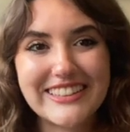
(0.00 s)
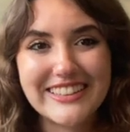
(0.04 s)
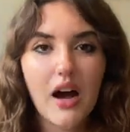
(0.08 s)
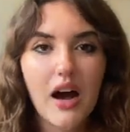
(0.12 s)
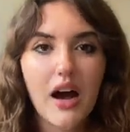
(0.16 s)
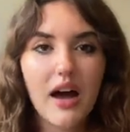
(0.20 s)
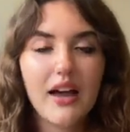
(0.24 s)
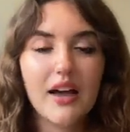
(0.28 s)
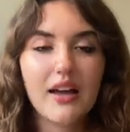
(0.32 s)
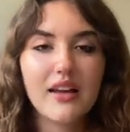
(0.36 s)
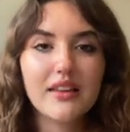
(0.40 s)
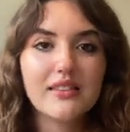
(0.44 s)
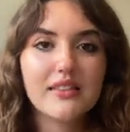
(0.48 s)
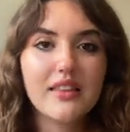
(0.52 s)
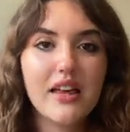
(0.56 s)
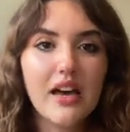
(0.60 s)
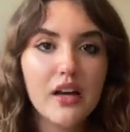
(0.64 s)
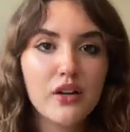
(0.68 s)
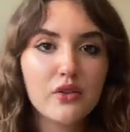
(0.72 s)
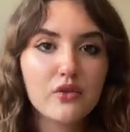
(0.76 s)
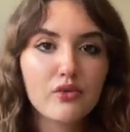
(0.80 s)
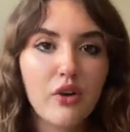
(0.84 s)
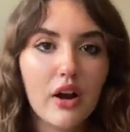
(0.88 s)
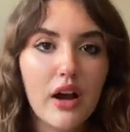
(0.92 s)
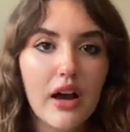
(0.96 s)
I
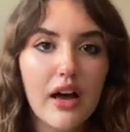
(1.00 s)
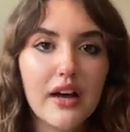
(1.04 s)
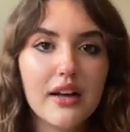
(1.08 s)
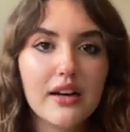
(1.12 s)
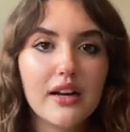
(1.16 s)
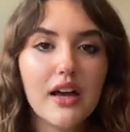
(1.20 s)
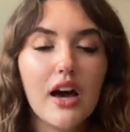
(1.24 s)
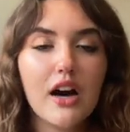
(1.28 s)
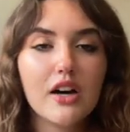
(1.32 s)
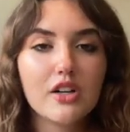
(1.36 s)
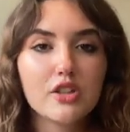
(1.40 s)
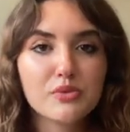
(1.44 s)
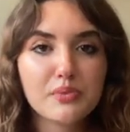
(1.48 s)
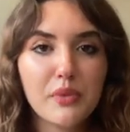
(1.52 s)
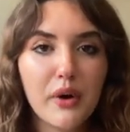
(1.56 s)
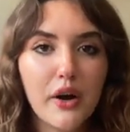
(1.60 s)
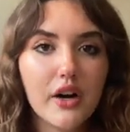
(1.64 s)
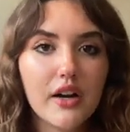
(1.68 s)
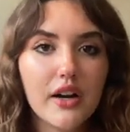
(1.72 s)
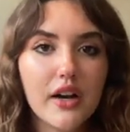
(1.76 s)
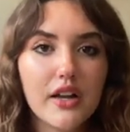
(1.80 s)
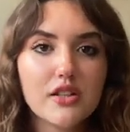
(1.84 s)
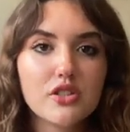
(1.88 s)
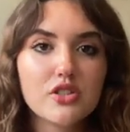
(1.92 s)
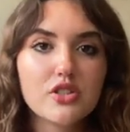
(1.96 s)
then read Hell's
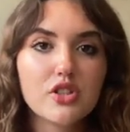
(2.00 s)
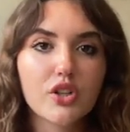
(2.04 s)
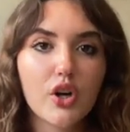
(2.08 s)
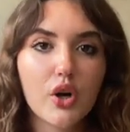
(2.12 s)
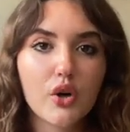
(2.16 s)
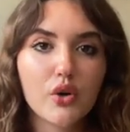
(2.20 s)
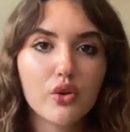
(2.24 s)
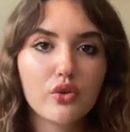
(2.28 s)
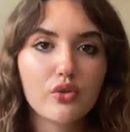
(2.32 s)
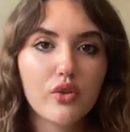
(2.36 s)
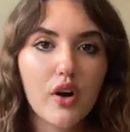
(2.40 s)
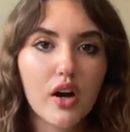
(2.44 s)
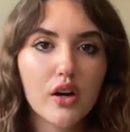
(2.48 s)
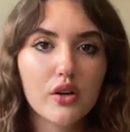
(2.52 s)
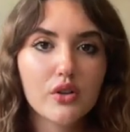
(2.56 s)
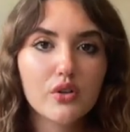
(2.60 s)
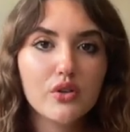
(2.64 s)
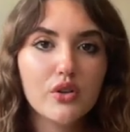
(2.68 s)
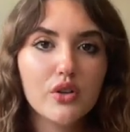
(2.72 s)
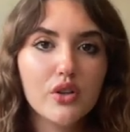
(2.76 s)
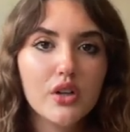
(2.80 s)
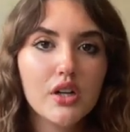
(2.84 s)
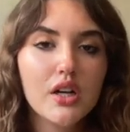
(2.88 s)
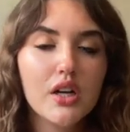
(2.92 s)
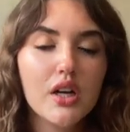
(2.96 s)
Paradise,
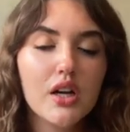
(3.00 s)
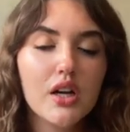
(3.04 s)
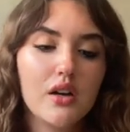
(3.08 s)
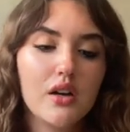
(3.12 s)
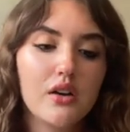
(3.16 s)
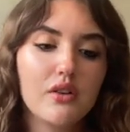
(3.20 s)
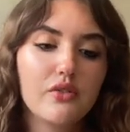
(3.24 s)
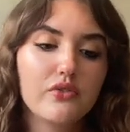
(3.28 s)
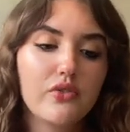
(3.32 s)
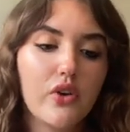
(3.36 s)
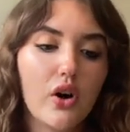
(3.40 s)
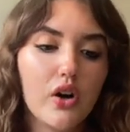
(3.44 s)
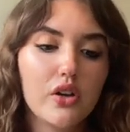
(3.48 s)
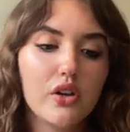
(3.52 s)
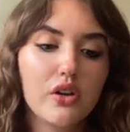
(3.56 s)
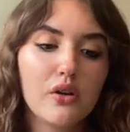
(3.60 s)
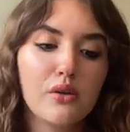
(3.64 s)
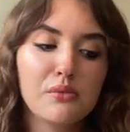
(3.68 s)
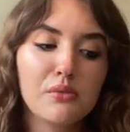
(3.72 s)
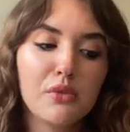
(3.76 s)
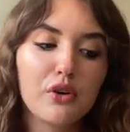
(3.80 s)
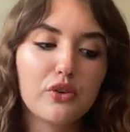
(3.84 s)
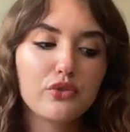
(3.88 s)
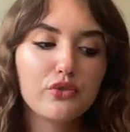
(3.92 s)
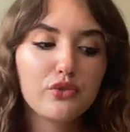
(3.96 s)
Jigokuraku,
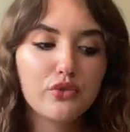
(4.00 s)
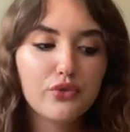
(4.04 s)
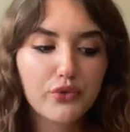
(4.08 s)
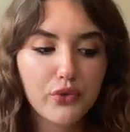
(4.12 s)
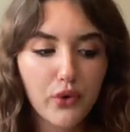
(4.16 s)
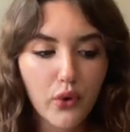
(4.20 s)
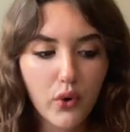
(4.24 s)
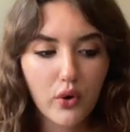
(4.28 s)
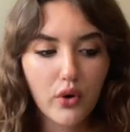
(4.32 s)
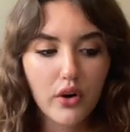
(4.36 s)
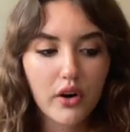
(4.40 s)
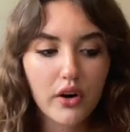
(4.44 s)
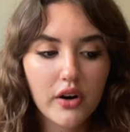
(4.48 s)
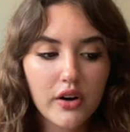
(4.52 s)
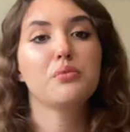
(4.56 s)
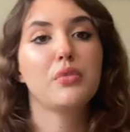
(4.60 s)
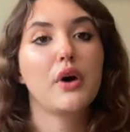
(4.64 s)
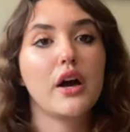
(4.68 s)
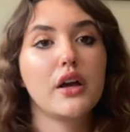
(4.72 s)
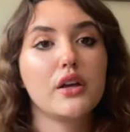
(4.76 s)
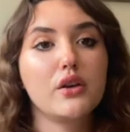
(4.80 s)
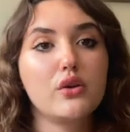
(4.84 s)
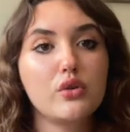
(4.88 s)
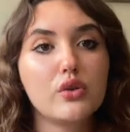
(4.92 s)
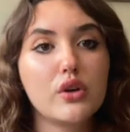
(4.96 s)
Volume 4 by
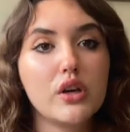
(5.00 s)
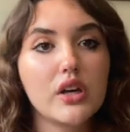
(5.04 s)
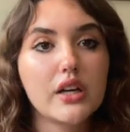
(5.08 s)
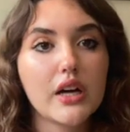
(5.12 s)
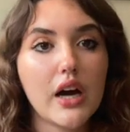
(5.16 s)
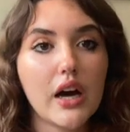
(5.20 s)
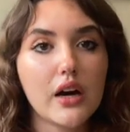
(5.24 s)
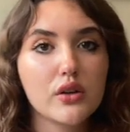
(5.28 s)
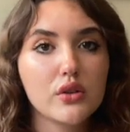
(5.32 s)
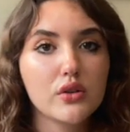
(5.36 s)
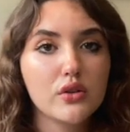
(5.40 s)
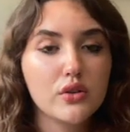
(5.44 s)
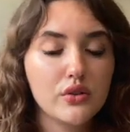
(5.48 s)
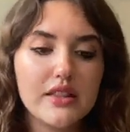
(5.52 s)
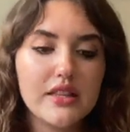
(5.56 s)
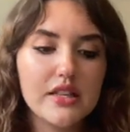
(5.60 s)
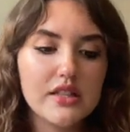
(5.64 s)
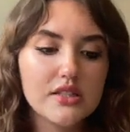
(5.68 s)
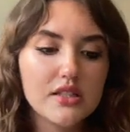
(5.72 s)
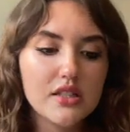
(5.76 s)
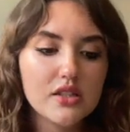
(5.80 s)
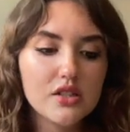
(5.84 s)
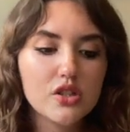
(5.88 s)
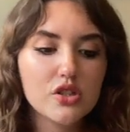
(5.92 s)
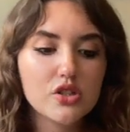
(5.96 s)
Yuki Kaku.
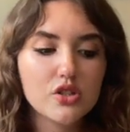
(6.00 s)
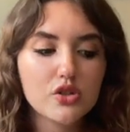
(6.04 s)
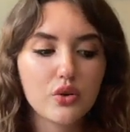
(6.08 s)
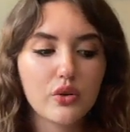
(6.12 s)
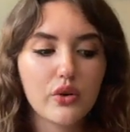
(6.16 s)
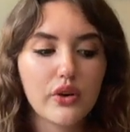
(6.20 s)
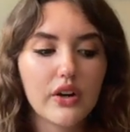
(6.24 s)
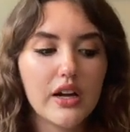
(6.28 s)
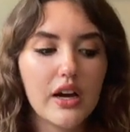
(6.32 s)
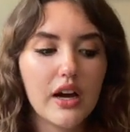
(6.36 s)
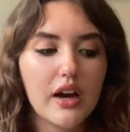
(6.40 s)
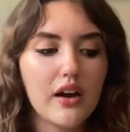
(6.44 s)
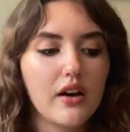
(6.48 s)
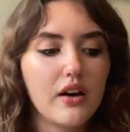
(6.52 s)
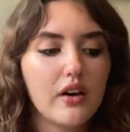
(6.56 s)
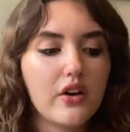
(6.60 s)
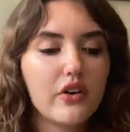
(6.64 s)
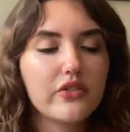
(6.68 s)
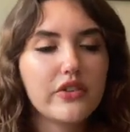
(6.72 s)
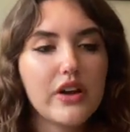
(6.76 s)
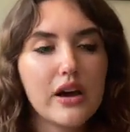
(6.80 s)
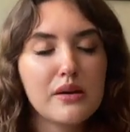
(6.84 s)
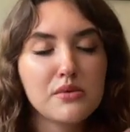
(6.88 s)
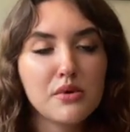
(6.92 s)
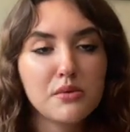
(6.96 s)
This is the story of
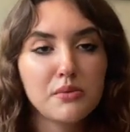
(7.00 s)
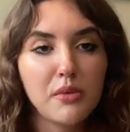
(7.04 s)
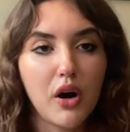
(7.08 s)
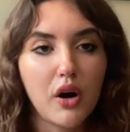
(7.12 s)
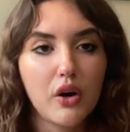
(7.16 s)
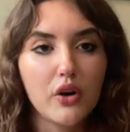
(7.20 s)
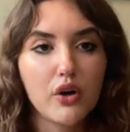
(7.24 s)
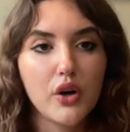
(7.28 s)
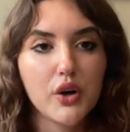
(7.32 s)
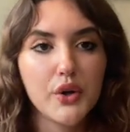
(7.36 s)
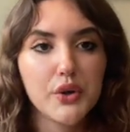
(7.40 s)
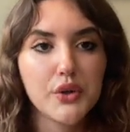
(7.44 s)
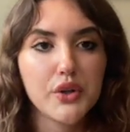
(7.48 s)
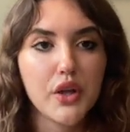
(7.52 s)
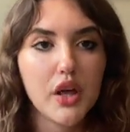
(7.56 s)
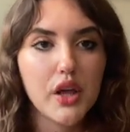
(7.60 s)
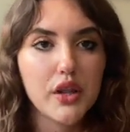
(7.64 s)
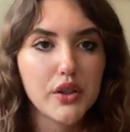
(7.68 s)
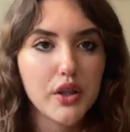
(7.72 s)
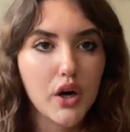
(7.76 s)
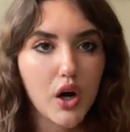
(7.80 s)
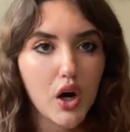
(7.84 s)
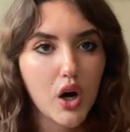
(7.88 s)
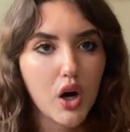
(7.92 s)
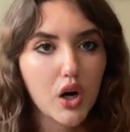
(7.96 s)
Gabimaru
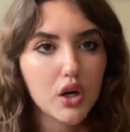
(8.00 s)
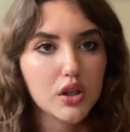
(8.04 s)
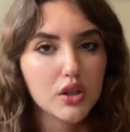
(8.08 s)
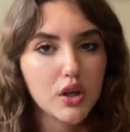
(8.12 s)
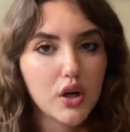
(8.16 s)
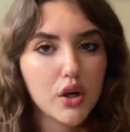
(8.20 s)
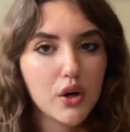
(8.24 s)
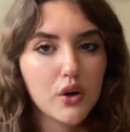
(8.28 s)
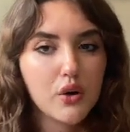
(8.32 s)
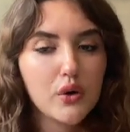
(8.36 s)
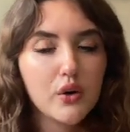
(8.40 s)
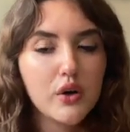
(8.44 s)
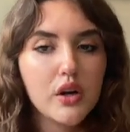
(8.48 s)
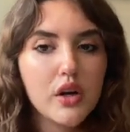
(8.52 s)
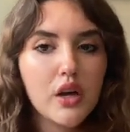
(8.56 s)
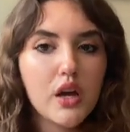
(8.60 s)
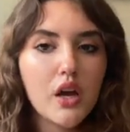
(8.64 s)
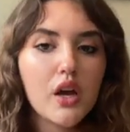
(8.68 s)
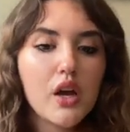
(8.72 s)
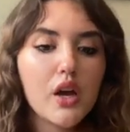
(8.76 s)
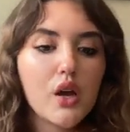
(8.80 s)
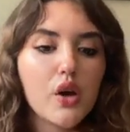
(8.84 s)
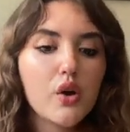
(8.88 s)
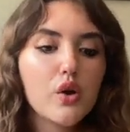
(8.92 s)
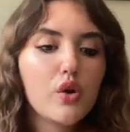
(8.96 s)
the Hollow,
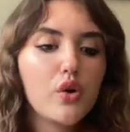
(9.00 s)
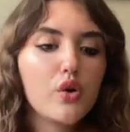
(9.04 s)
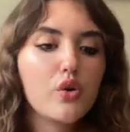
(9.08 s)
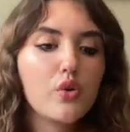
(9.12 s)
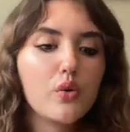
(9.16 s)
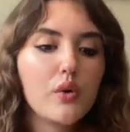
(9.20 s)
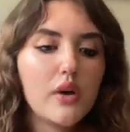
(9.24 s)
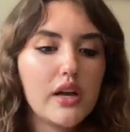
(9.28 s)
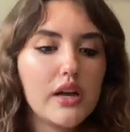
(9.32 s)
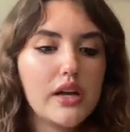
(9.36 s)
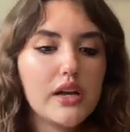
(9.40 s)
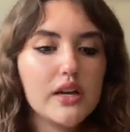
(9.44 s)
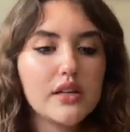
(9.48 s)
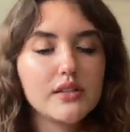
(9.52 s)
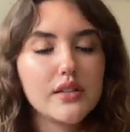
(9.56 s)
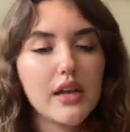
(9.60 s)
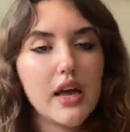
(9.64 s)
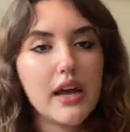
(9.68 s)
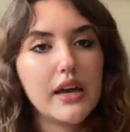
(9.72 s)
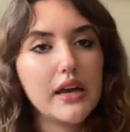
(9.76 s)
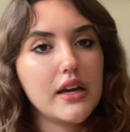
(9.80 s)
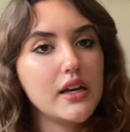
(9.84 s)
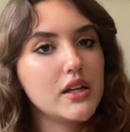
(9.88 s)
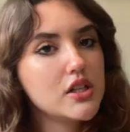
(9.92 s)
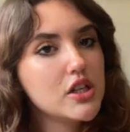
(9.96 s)
who is
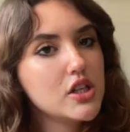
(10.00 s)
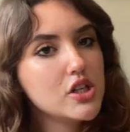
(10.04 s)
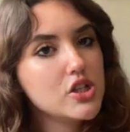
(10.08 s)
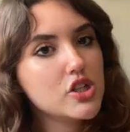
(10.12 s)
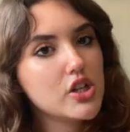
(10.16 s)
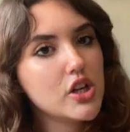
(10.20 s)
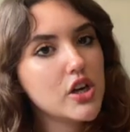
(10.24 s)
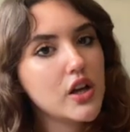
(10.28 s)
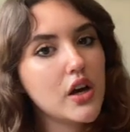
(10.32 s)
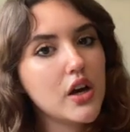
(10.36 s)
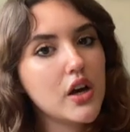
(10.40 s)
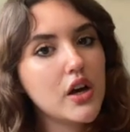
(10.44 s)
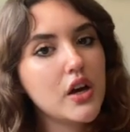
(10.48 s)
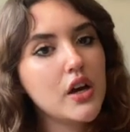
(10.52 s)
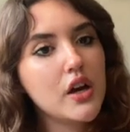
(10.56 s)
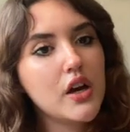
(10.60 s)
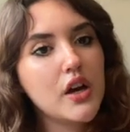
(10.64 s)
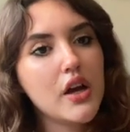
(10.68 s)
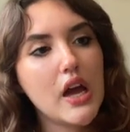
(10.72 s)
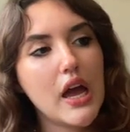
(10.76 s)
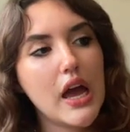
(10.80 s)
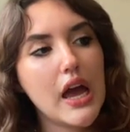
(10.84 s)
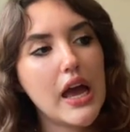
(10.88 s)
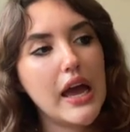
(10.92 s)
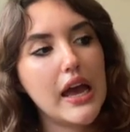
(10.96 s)
a ninja,
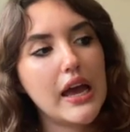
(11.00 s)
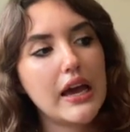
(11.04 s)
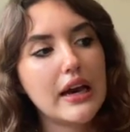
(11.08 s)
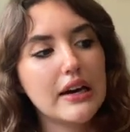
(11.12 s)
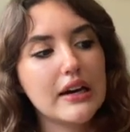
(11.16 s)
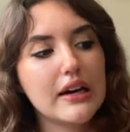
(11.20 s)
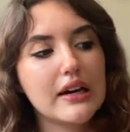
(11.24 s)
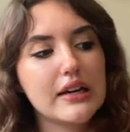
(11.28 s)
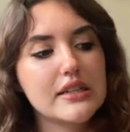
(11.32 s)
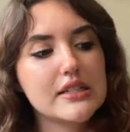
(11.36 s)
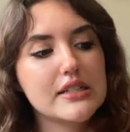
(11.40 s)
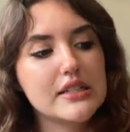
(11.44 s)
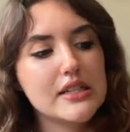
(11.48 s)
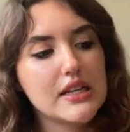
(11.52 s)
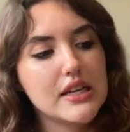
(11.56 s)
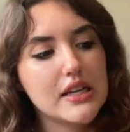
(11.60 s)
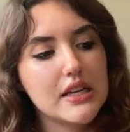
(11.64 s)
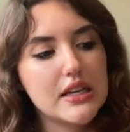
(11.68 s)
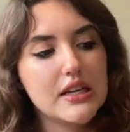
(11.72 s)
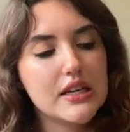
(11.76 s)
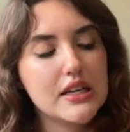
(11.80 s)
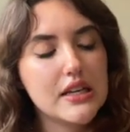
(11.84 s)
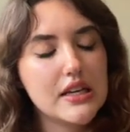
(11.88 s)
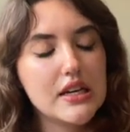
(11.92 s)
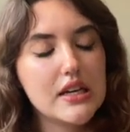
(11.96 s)
and
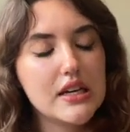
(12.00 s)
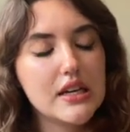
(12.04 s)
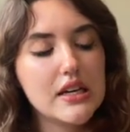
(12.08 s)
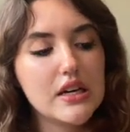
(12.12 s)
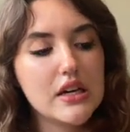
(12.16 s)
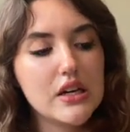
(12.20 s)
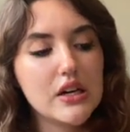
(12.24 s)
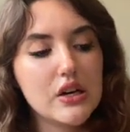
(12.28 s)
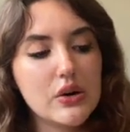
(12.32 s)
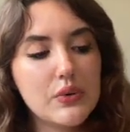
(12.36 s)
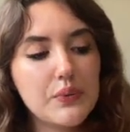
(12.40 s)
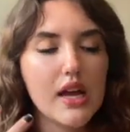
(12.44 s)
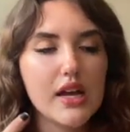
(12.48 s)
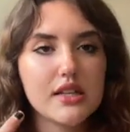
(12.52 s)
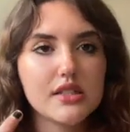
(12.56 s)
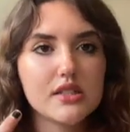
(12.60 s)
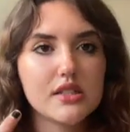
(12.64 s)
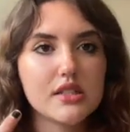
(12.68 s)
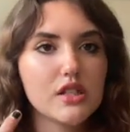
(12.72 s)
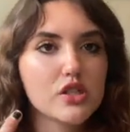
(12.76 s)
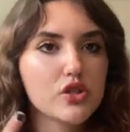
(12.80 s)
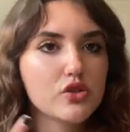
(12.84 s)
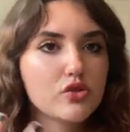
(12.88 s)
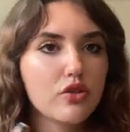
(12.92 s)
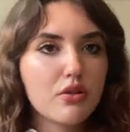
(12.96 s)
he is
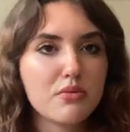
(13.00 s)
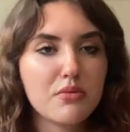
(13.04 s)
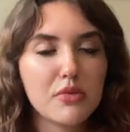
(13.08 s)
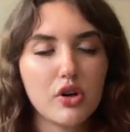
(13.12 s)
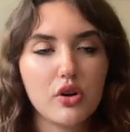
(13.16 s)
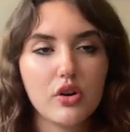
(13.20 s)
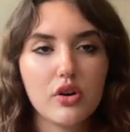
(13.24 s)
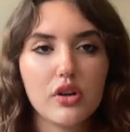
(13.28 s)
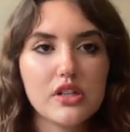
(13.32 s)
this criminal.